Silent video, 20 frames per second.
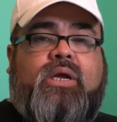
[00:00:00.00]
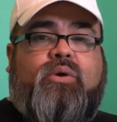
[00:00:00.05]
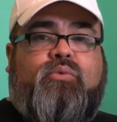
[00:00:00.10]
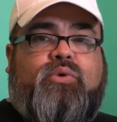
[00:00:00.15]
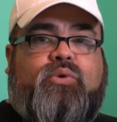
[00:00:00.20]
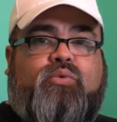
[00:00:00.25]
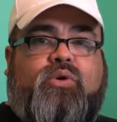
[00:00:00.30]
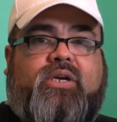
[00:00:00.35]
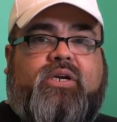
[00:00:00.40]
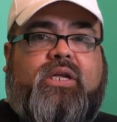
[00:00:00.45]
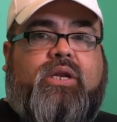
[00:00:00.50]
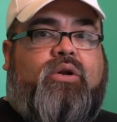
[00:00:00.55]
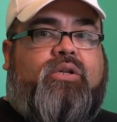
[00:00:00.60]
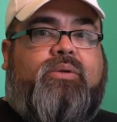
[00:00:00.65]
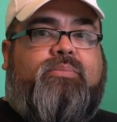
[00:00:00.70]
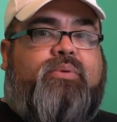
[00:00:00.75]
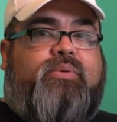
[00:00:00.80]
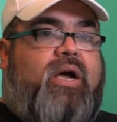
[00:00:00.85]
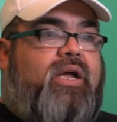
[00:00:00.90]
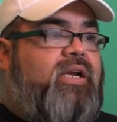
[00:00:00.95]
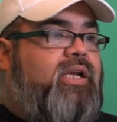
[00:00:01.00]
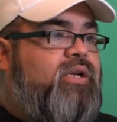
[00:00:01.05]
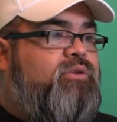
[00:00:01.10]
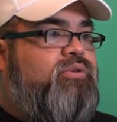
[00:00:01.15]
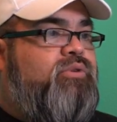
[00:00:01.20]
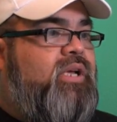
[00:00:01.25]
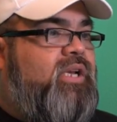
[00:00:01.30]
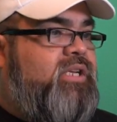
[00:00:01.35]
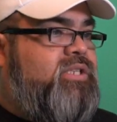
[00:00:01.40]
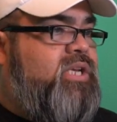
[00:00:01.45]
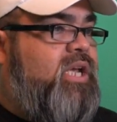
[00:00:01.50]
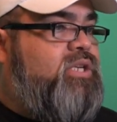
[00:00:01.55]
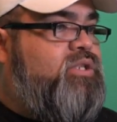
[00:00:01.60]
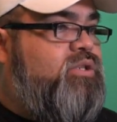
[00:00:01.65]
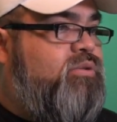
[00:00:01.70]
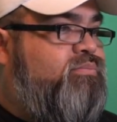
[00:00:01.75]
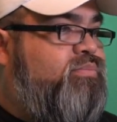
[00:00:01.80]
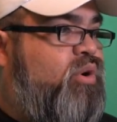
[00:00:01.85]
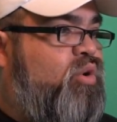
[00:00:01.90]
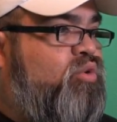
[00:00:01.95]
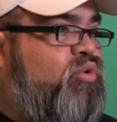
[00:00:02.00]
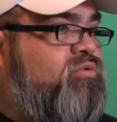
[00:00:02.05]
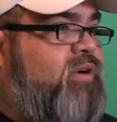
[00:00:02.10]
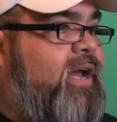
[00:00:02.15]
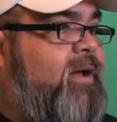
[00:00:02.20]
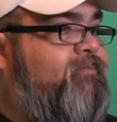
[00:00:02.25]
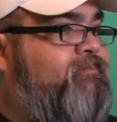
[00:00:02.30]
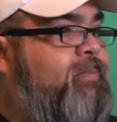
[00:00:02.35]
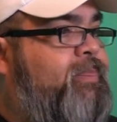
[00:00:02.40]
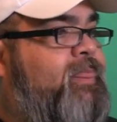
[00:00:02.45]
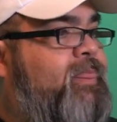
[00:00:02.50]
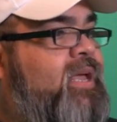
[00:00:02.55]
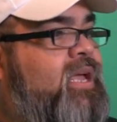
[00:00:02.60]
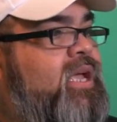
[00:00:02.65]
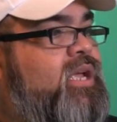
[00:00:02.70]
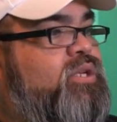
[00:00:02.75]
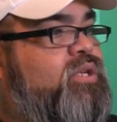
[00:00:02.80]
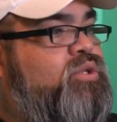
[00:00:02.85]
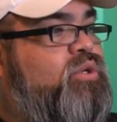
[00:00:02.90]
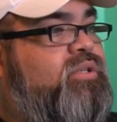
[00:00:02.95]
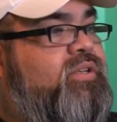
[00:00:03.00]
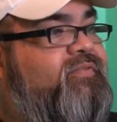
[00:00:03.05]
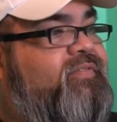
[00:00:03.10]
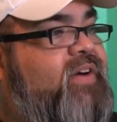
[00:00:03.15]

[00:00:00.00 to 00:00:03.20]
we're working on the product and realization program. So the